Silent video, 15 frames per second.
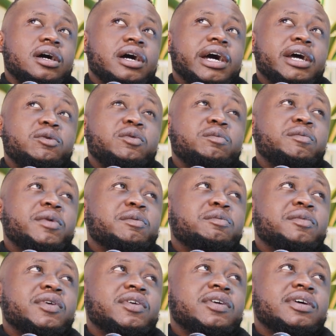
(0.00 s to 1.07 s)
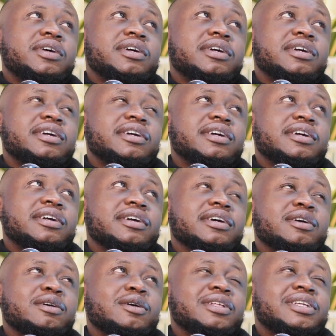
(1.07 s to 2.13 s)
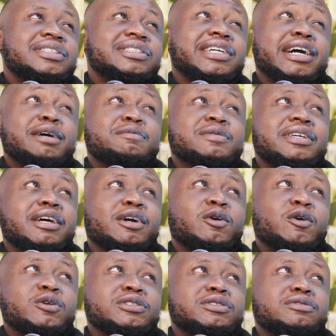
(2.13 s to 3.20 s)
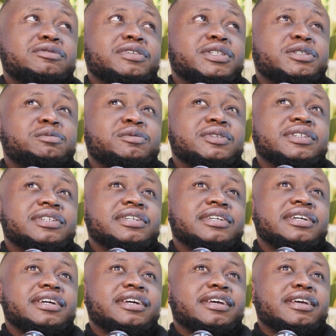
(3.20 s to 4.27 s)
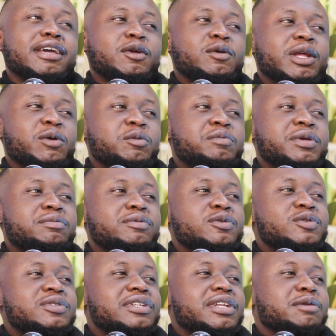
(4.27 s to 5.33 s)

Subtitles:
I remember the times that I got into Facebook, like when people used to